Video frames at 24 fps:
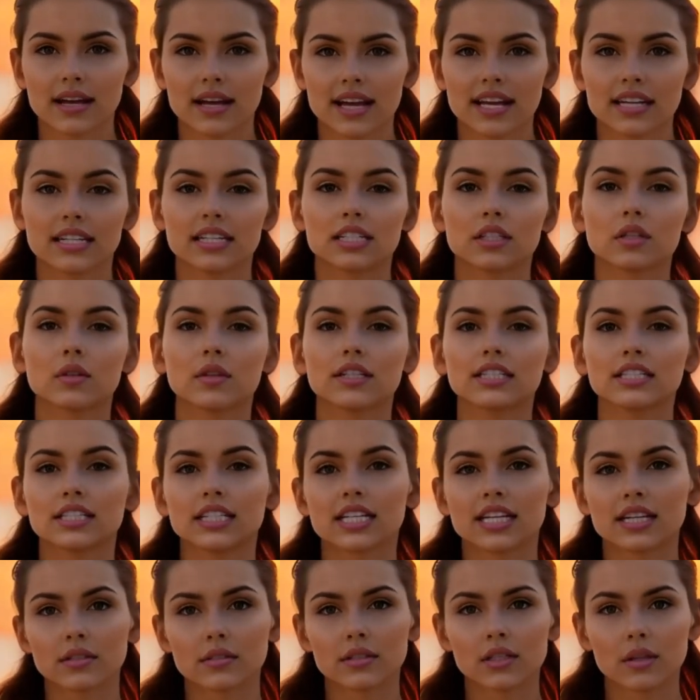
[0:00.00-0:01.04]
and a choice to
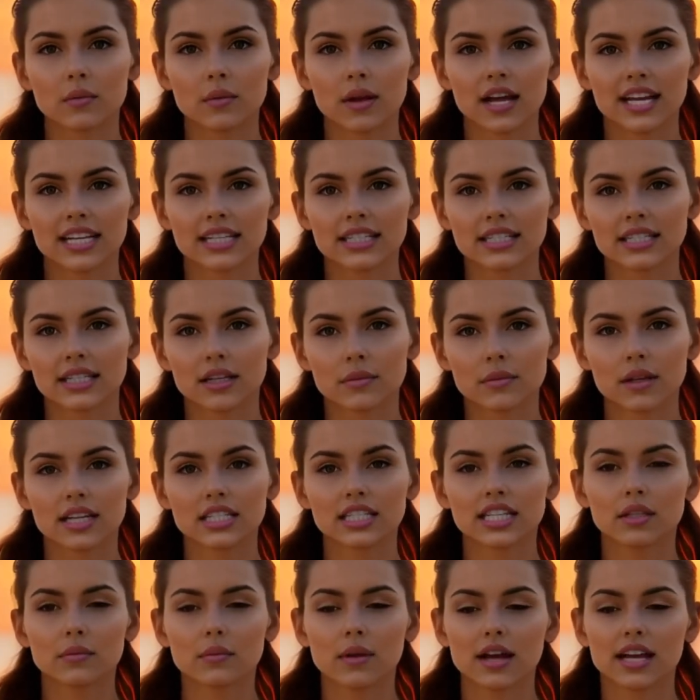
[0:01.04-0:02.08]
look for the ways in which
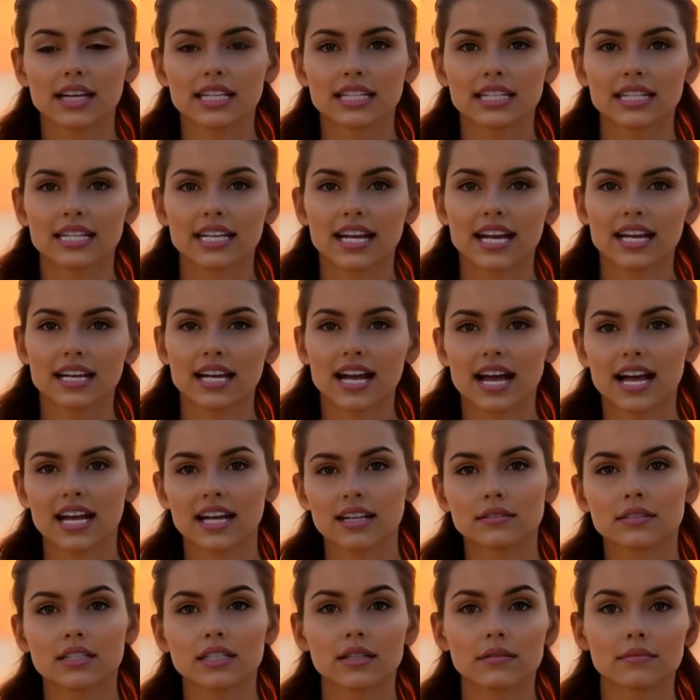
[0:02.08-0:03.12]
He's working in our
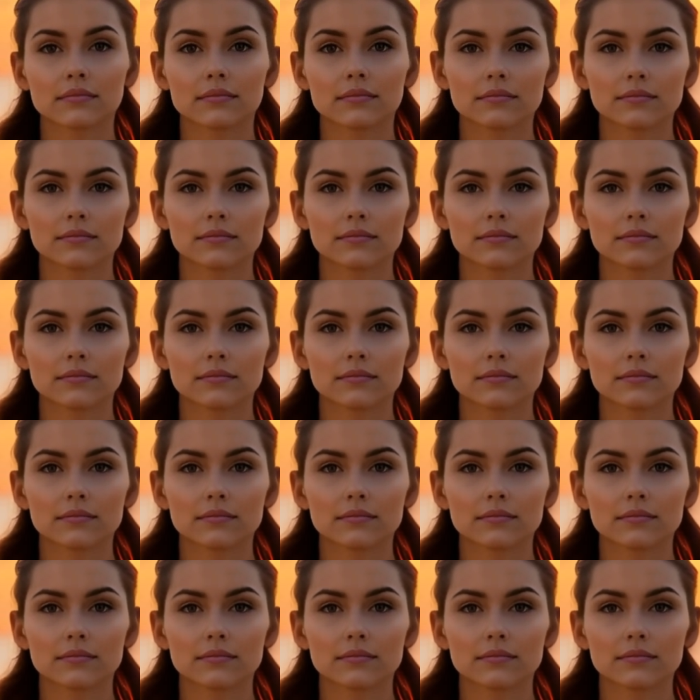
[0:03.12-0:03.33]
lives.